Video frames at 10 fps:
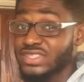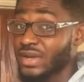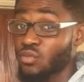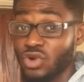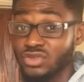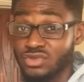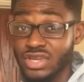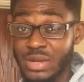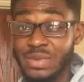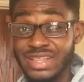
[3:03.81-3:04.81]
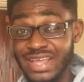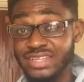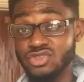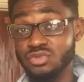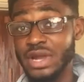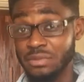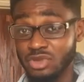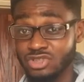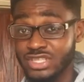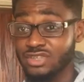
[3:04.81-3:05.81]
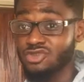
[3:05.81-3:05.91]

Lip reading: someone to come and dance to my music,